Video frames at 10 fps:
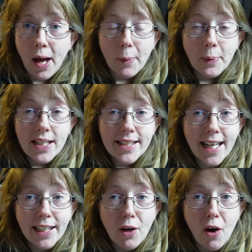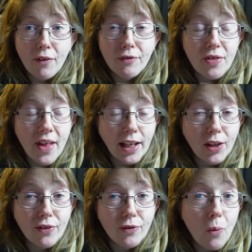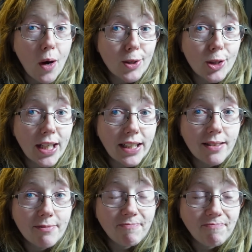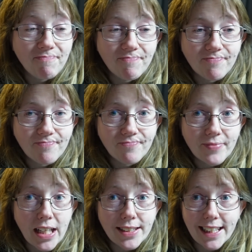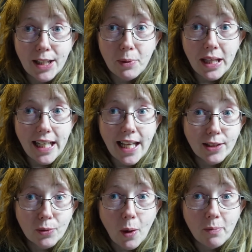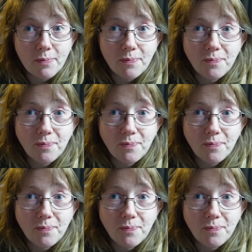I'm going to sign off. Thank you for watching. I'll see you in the next one.